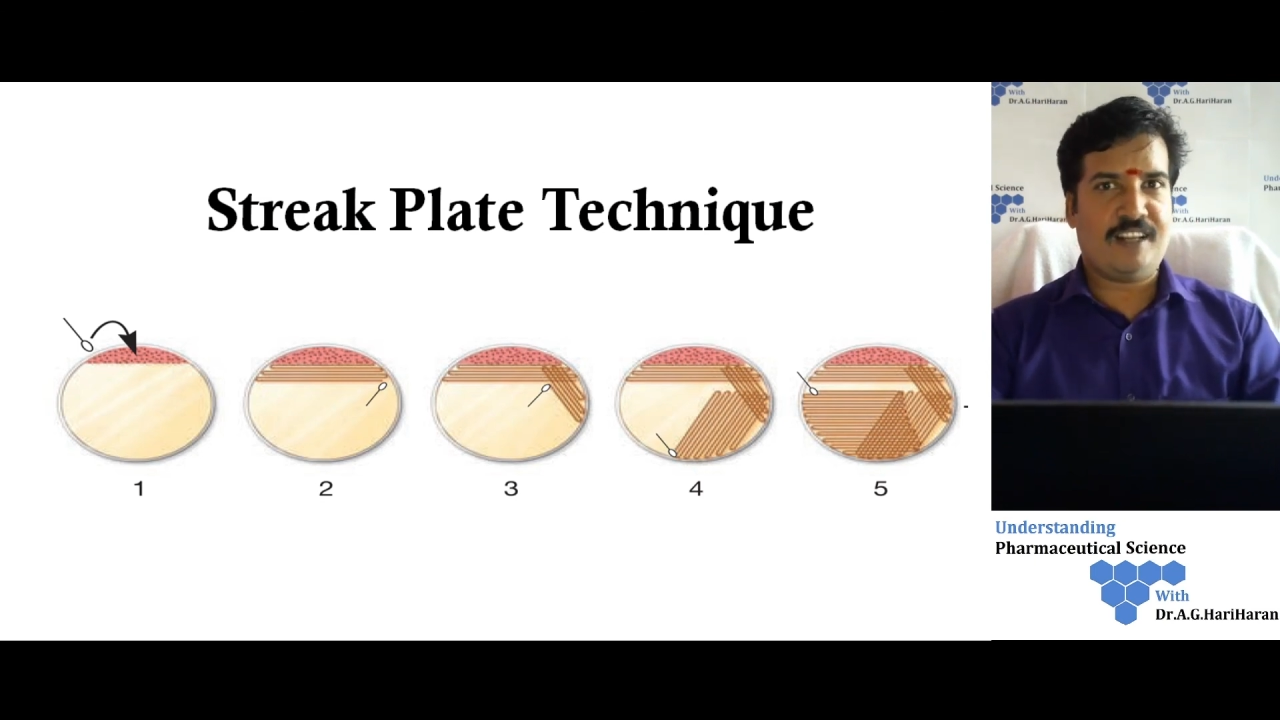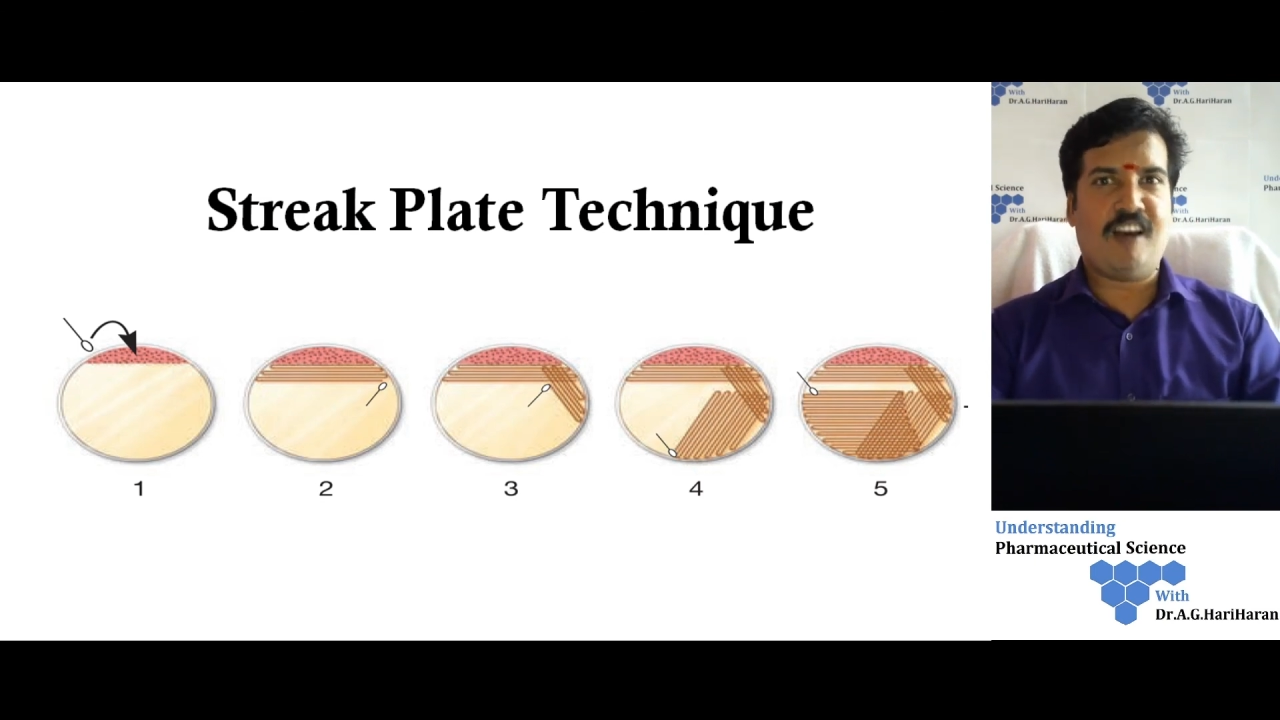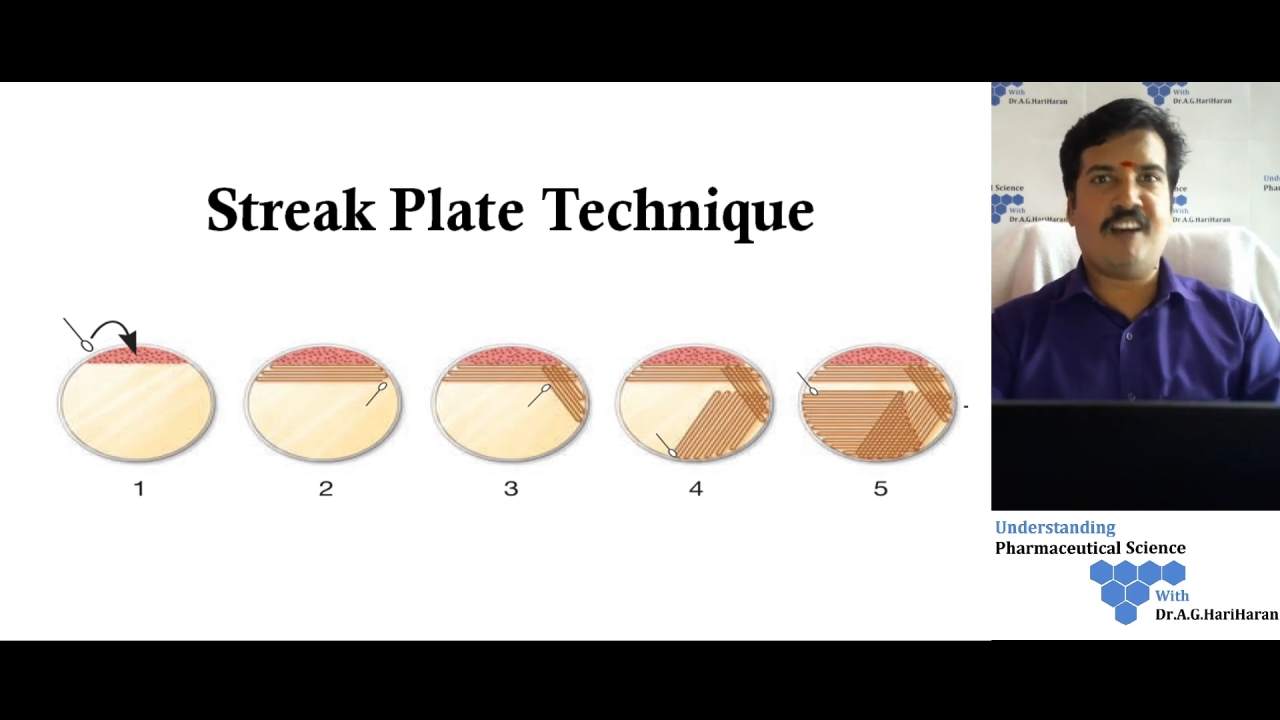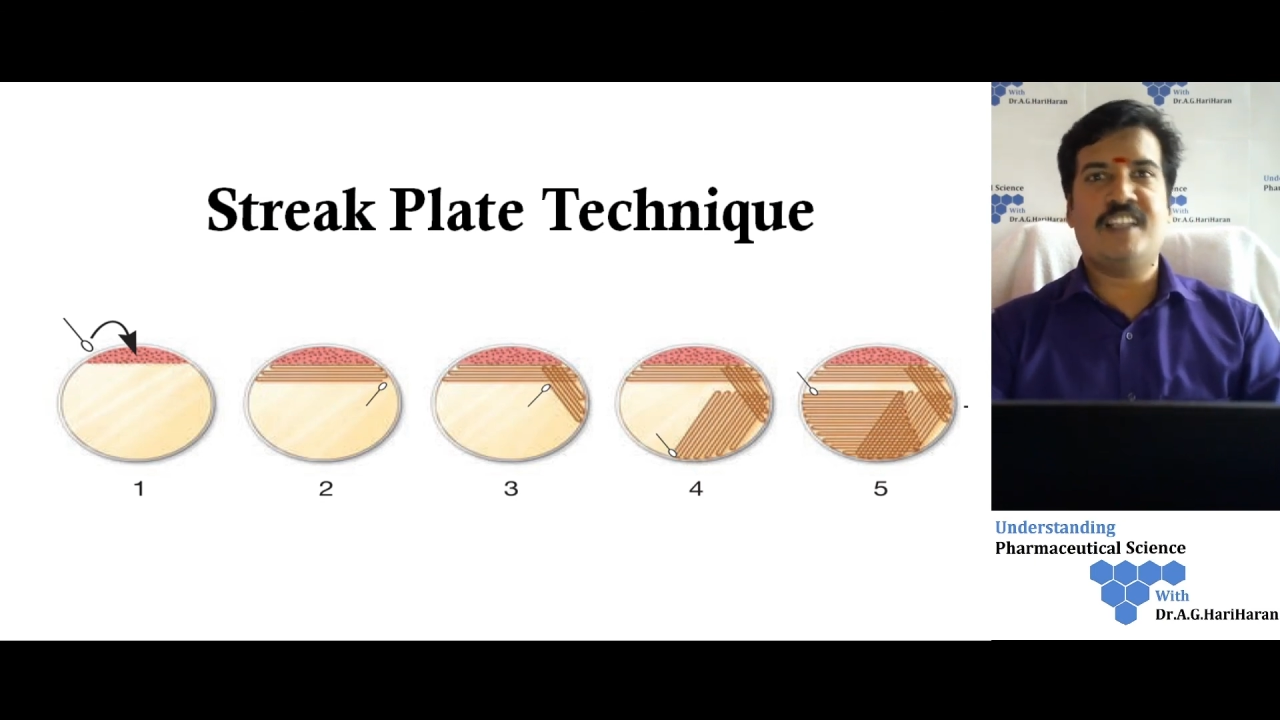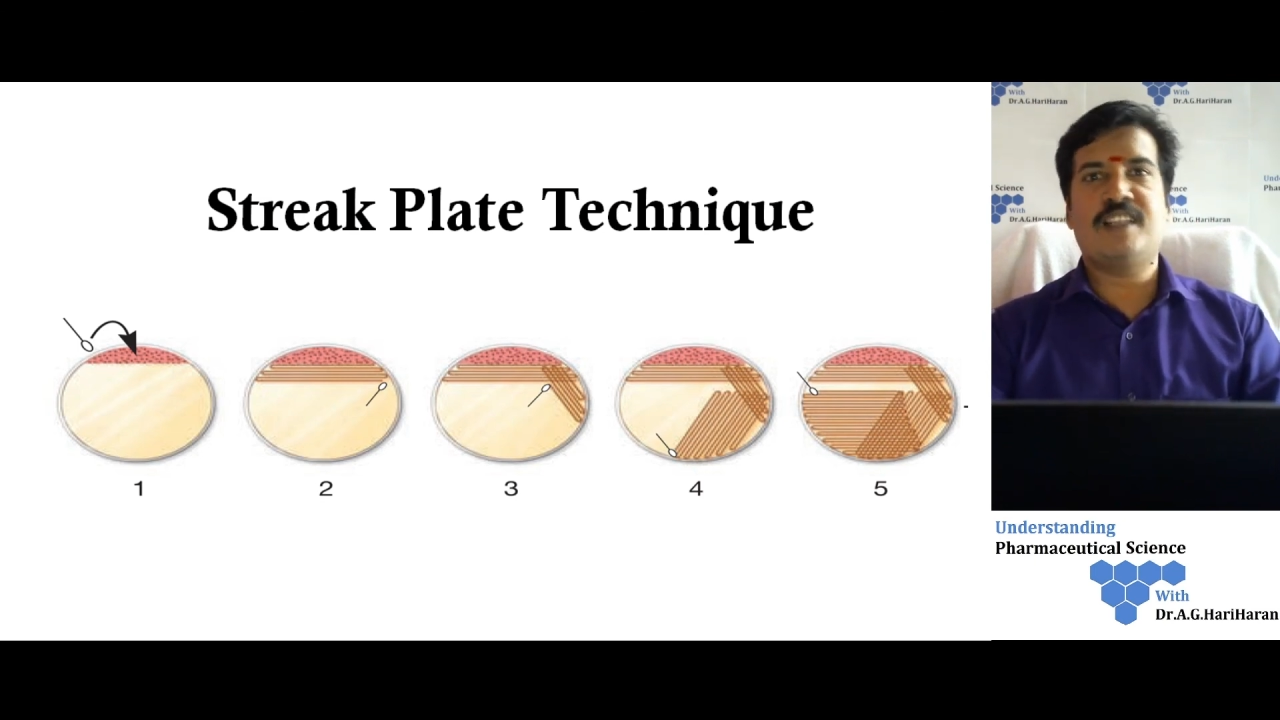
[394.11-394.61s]

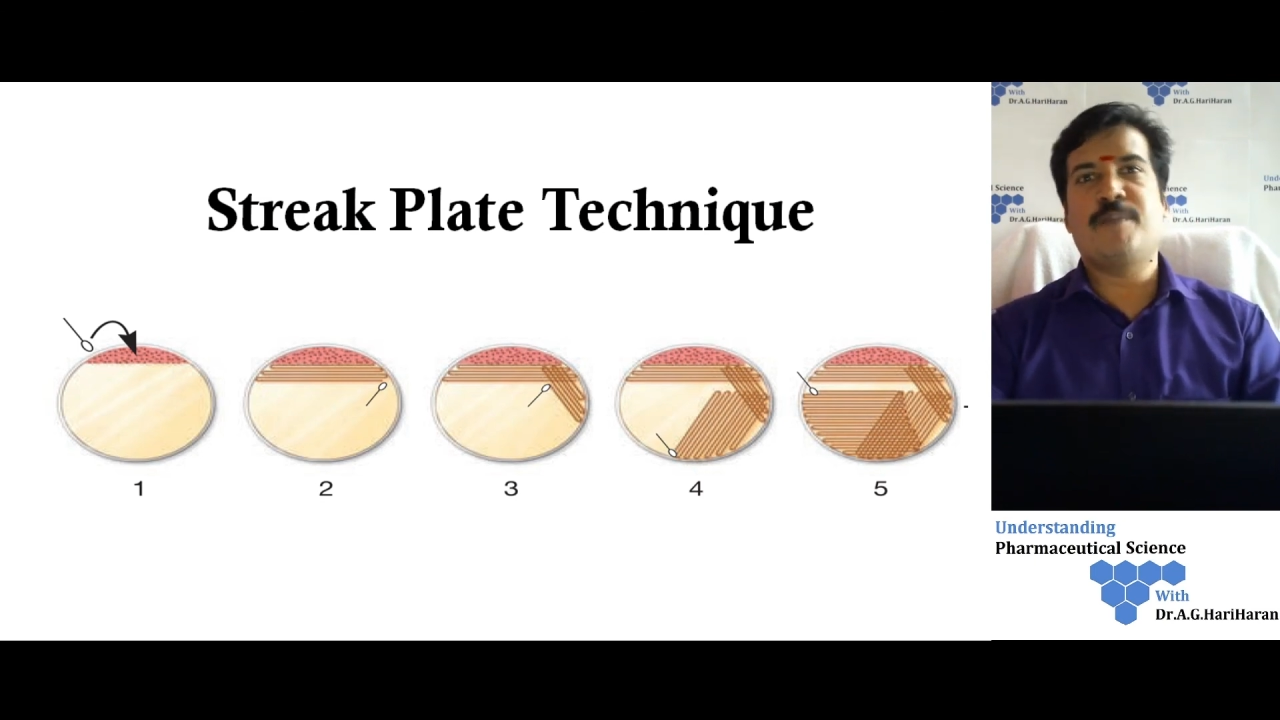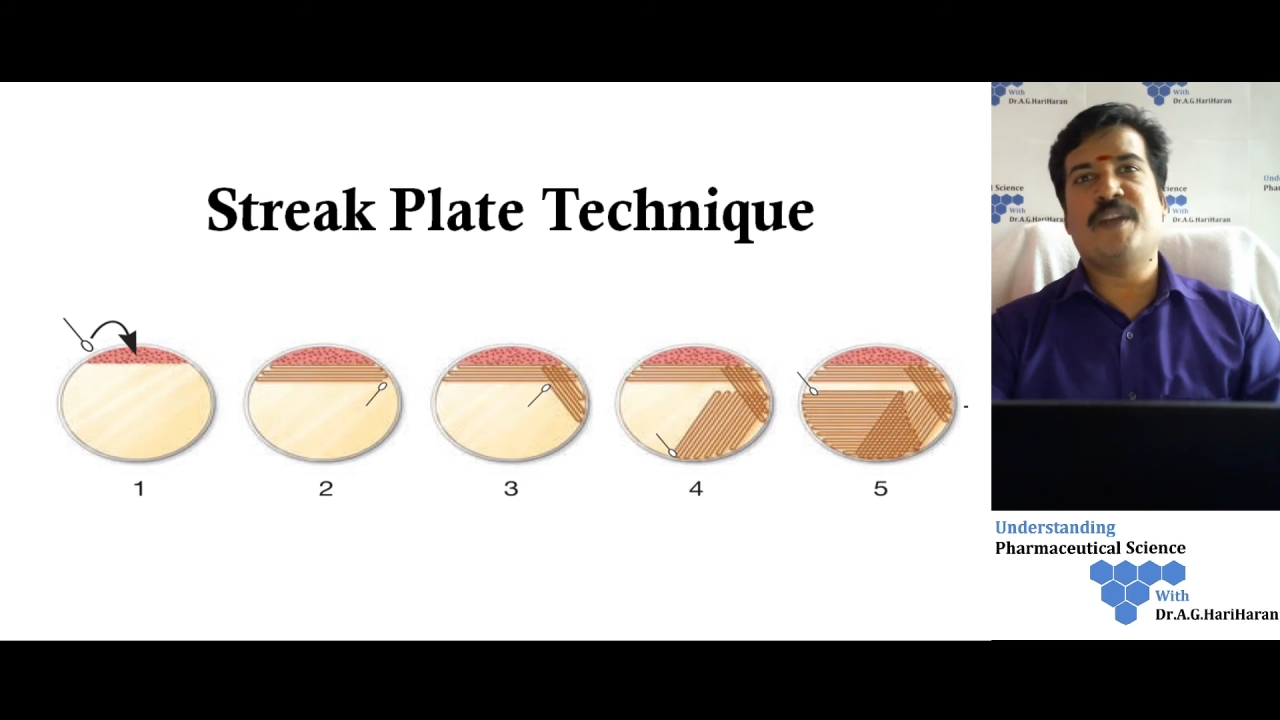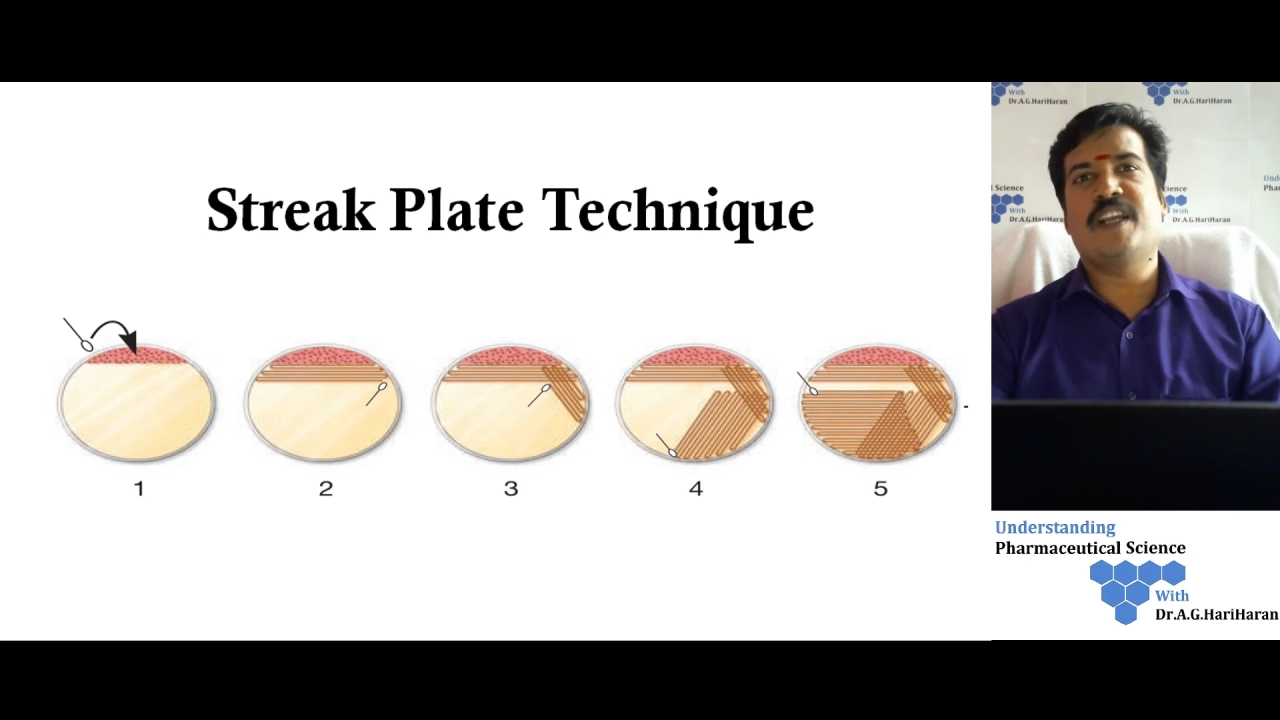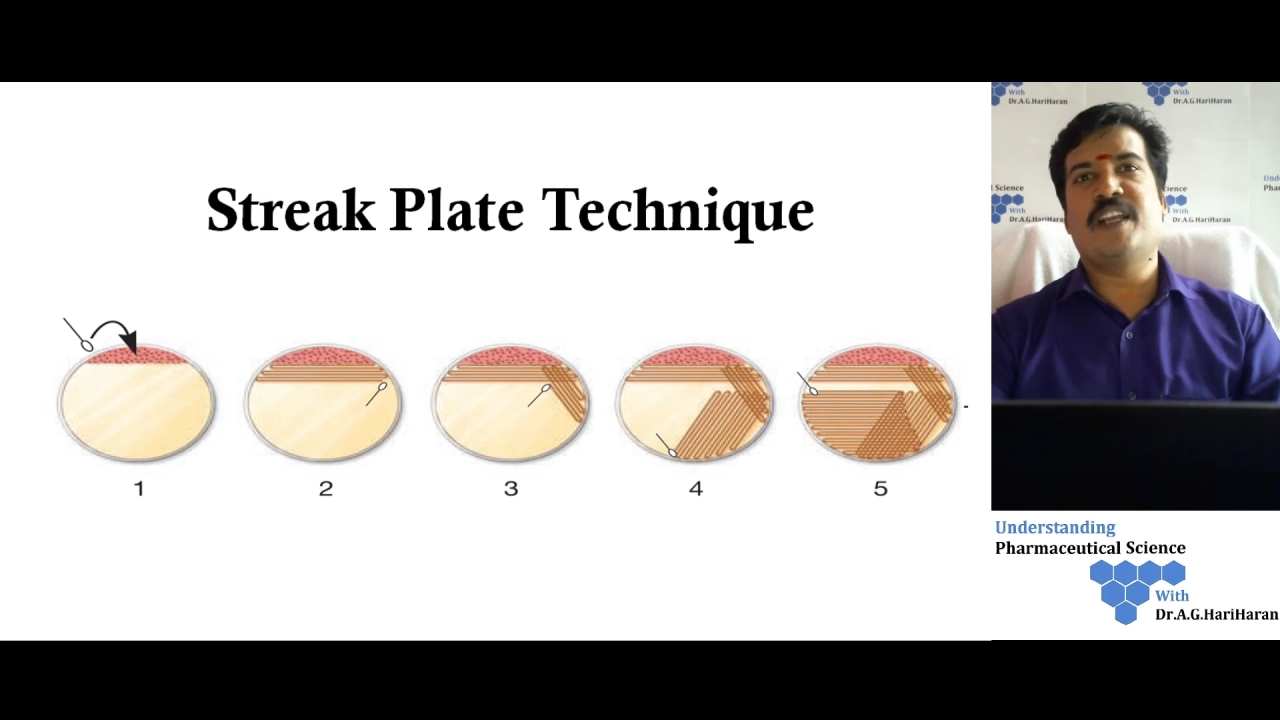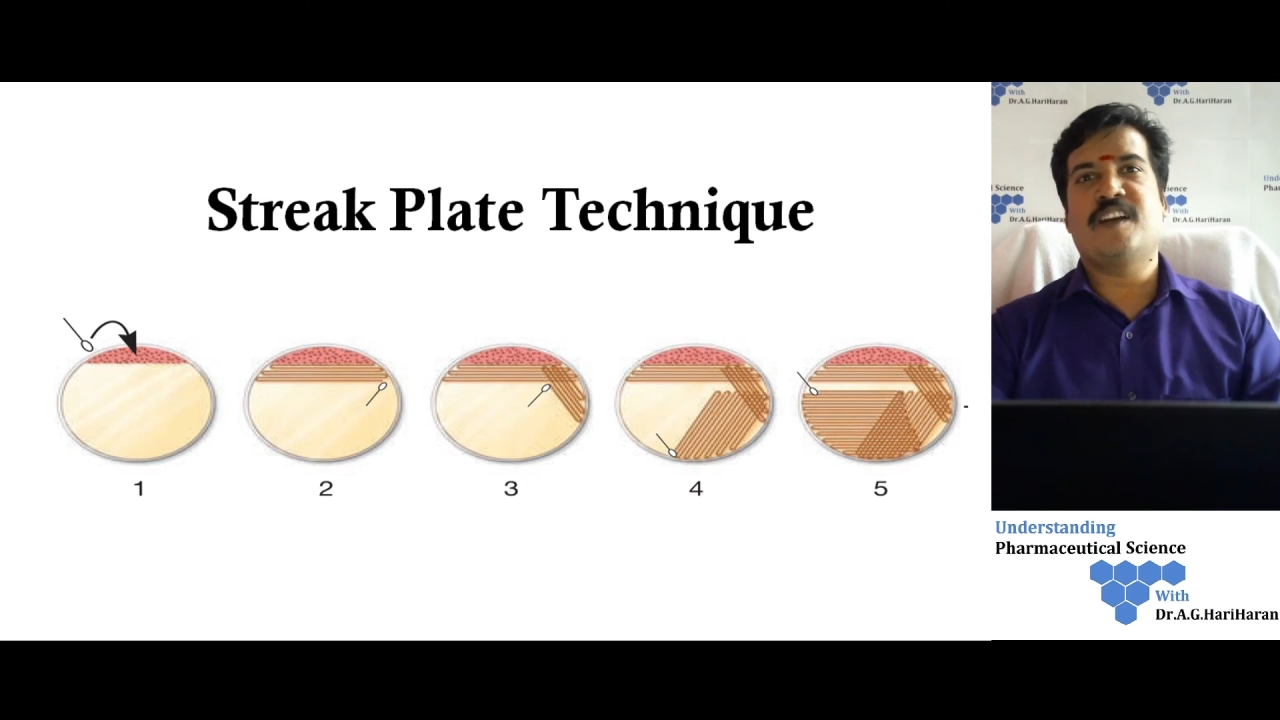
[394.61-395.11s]
or in the
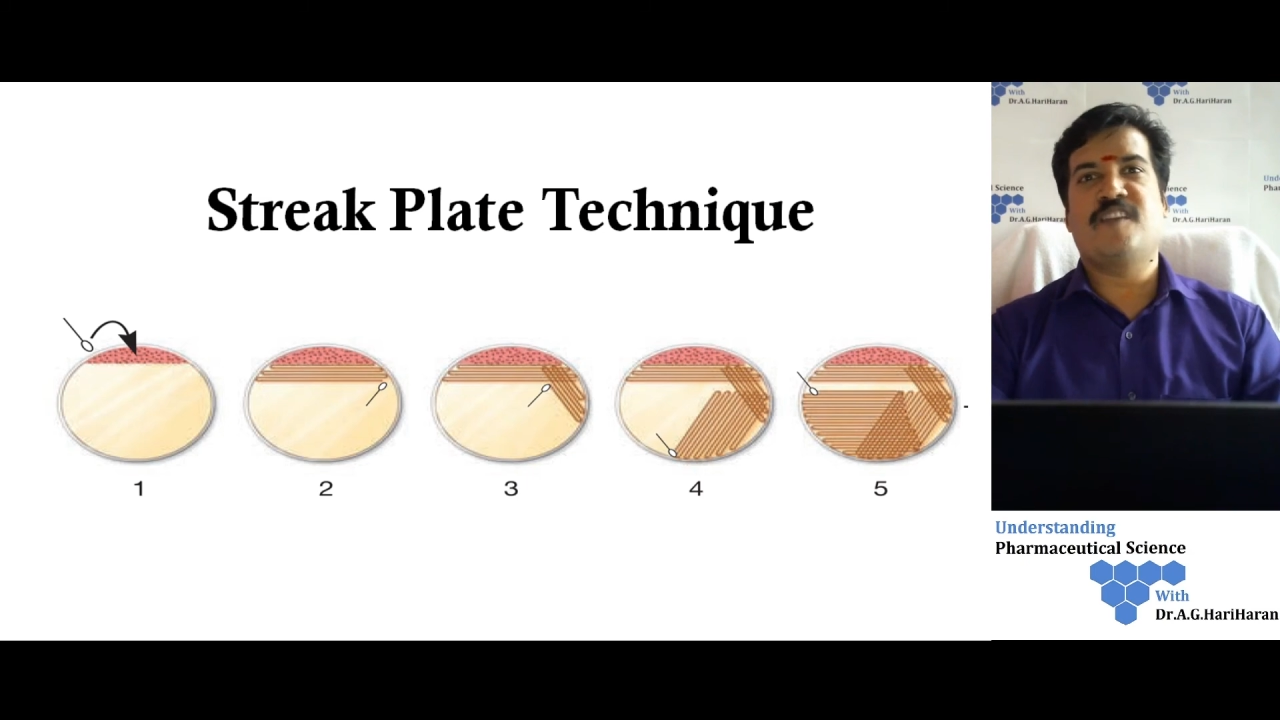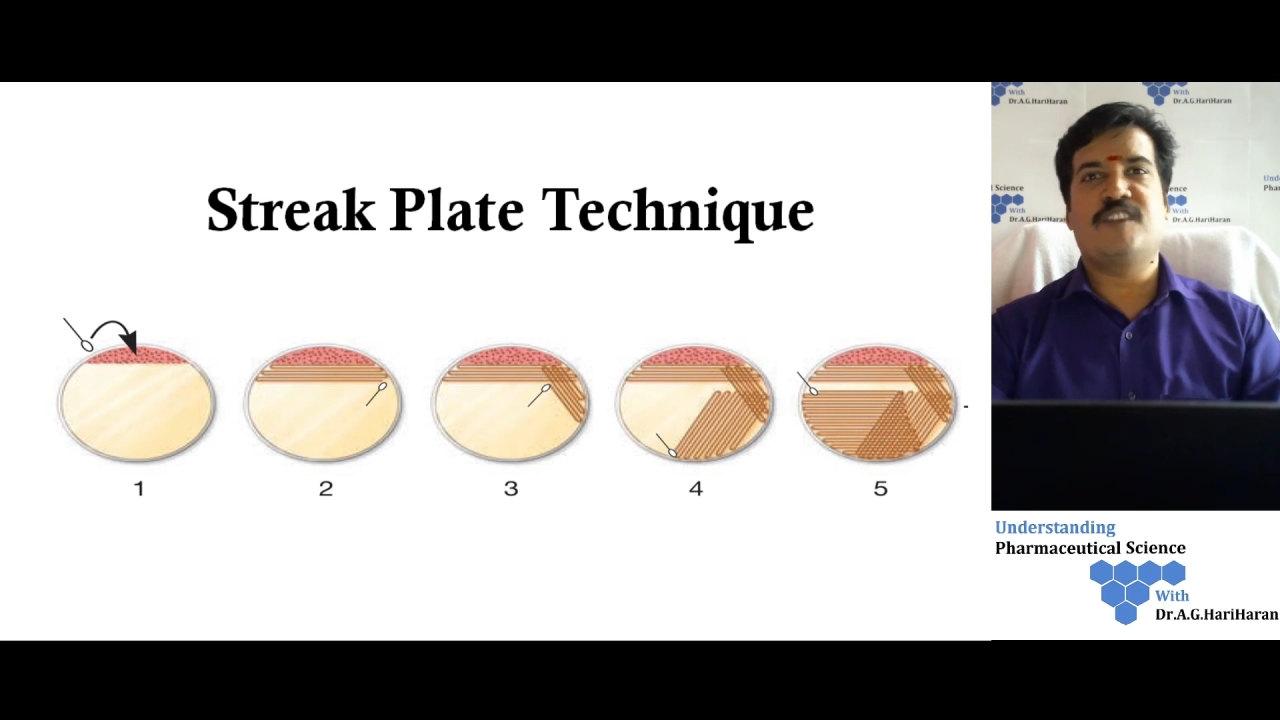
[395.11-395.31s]
beginning of